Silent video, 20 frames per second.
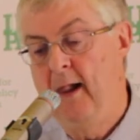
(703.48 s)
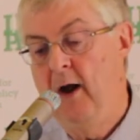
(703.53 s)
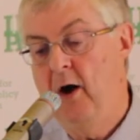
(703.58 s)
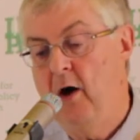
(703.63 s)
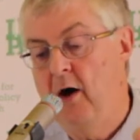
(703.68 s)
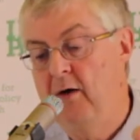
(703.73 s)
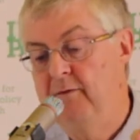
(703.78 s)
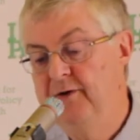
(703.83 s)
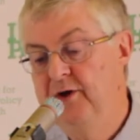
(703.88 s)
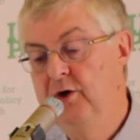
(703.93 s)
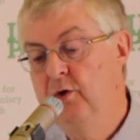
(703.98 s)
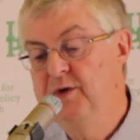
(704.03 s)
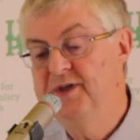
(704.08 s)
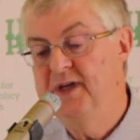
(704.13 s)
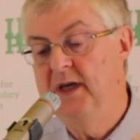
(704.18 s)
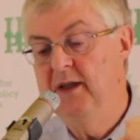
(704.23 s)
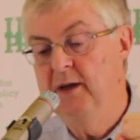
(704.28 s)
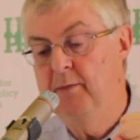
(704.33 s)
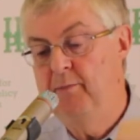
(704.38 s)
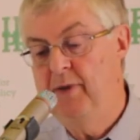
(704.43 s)
of
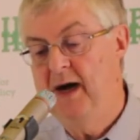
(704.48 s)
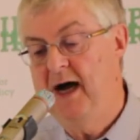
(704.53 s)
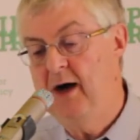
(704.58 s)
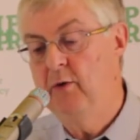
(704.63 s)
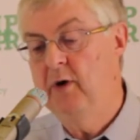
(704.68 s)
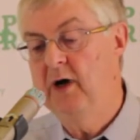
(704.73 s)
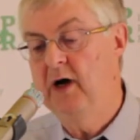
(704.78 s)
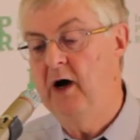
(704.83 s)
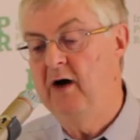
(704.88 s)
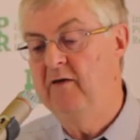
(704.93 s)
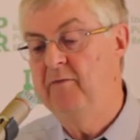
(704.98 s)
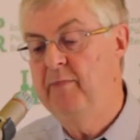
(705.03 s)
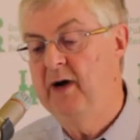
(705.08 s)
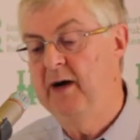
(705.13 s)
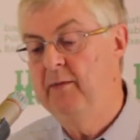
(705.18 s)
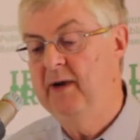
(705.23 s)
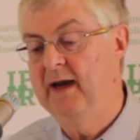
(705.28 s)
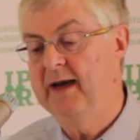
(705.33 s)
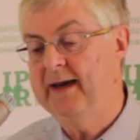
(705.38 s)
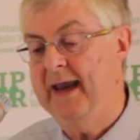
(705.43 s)
using the power of
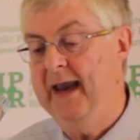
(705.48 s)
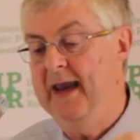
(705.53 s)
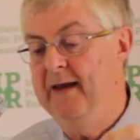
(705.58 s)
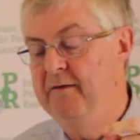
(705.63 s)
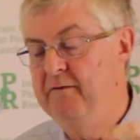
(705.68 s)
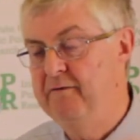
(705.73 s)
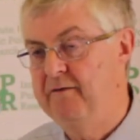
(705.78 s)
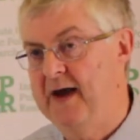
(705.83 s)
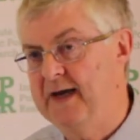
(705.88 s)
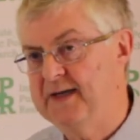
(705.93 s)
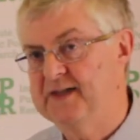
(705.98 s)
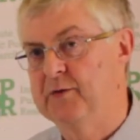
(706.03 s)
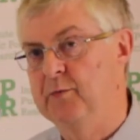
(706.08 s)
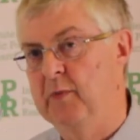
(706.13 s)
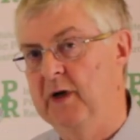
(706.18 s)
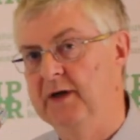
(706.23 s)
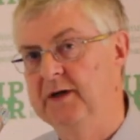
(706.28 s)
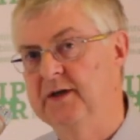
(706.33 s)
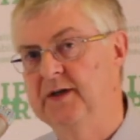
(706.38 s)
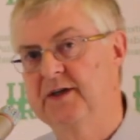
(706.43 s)
public
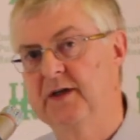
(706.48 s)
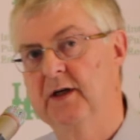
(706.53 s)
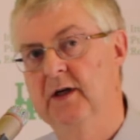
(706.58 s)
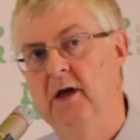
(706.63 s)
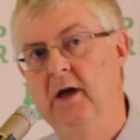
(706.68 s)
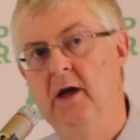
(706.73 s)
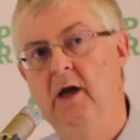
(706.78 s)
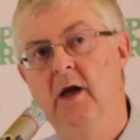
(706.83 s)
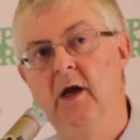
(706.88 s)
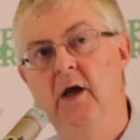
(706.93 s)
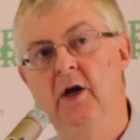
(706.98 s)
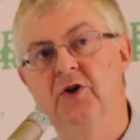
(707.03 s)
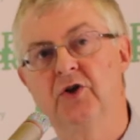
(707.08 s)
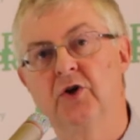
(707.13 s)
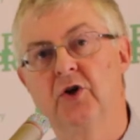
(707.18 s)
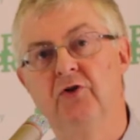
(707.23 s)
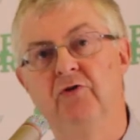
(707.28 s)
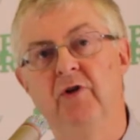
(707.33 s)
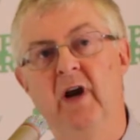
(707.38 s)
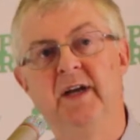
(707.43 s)
investment to
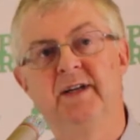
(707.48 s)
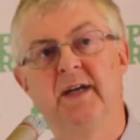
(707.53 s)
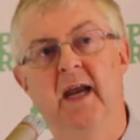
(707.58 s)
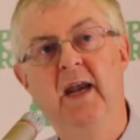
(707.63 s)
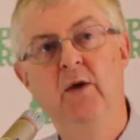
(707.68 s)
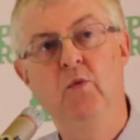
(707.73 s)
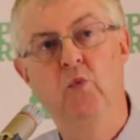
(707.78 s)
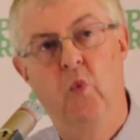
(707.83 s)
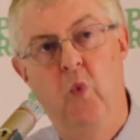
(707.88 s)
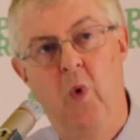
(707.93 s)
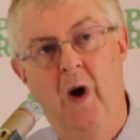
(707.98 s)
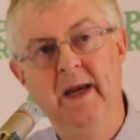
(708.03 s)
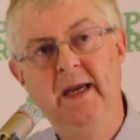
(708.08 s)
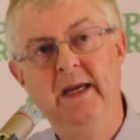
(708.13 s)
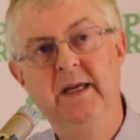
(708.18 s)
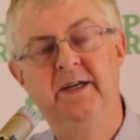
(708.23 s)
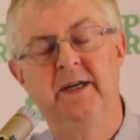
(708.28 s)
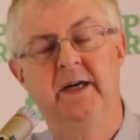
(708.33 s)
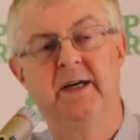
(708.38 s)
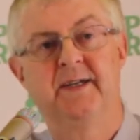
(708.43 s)
create a
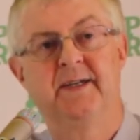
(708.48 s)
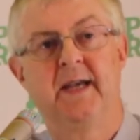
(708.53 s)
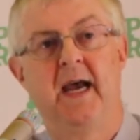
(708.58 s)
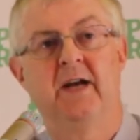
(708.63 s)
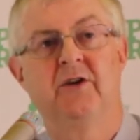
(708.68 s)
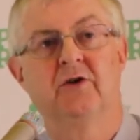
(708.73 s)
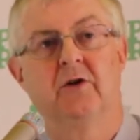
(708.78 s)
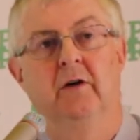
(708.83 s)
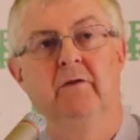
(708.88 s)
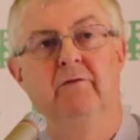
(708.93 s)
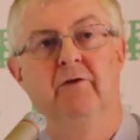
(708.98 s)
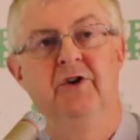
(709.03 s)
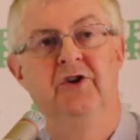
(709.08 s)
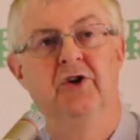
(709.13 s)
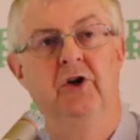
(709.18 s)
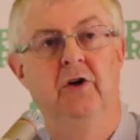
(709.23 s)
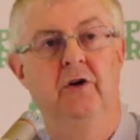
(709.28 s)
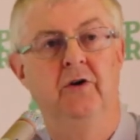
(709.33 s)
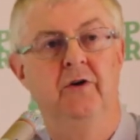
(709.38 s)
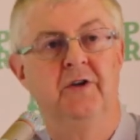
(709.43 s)
wider set of
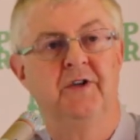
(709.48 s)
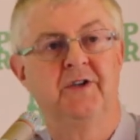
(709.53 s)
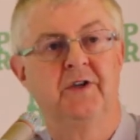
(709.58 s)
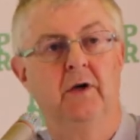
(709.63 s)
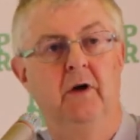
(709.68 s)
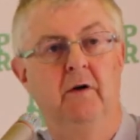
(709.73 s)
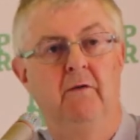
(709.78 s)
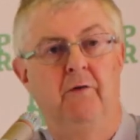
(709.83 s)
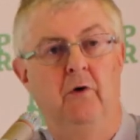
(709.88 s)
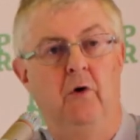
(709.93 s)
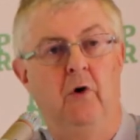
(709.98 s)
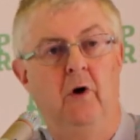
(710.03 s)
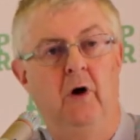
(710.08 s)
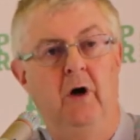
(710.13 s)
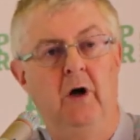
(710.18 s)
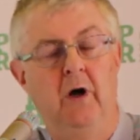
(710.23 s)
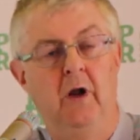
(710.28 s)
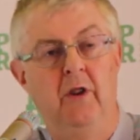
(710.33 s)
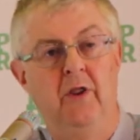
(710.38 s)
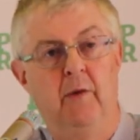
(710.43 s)
returns for
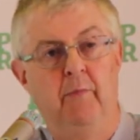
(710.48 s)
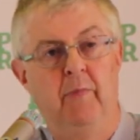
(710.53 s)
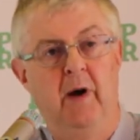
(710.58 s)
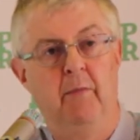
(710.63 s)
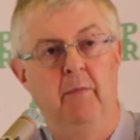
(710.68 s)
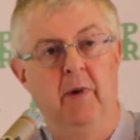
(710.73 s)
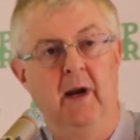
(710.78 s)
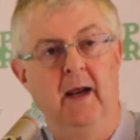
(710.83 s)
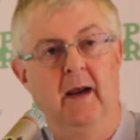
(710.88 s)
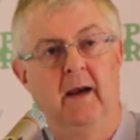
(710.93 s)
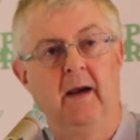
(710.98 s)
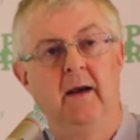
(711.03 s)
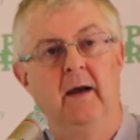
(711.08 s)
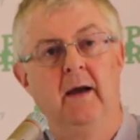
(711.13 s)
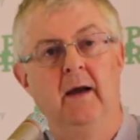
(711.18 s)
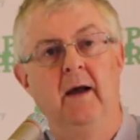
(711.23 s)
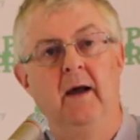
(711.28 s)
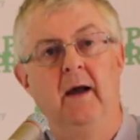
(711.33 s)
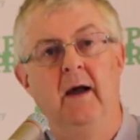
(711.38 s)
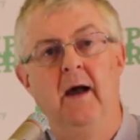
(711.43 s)
the public.
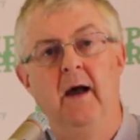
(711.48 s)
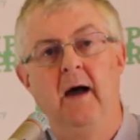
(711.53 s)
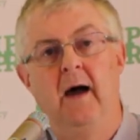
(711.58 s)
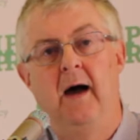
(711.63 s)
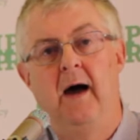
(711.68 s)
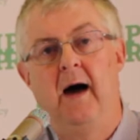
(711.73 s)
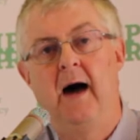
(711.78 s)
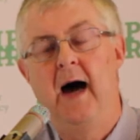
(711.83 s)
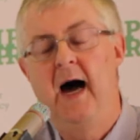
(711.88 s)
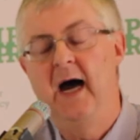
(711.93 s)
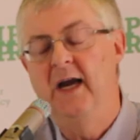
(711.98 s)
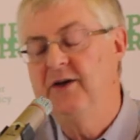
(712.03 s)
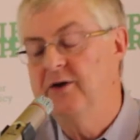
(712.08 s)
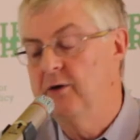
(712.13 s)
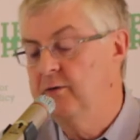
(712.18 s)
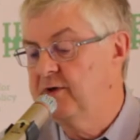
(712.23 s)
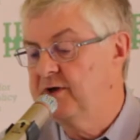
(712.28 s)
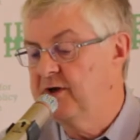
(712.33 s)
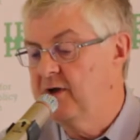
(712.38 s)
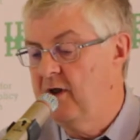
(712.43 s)
I
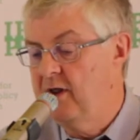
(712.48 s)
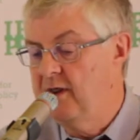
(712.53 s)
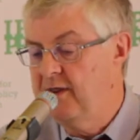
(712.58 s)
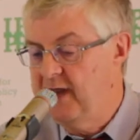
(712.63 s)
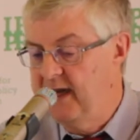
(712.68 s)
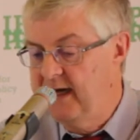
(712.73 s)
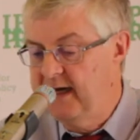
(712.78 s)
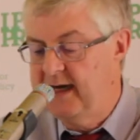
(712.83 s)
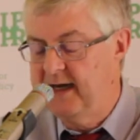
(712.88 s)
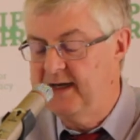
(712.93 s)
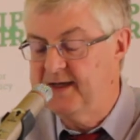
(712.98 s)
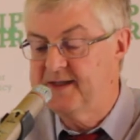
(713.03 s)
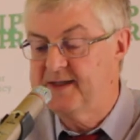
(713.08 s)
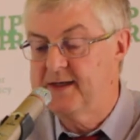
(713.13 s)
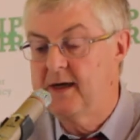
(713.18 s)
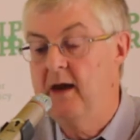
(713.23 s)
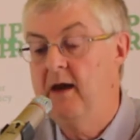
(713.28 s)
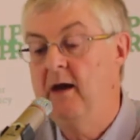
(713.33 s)
don't think it's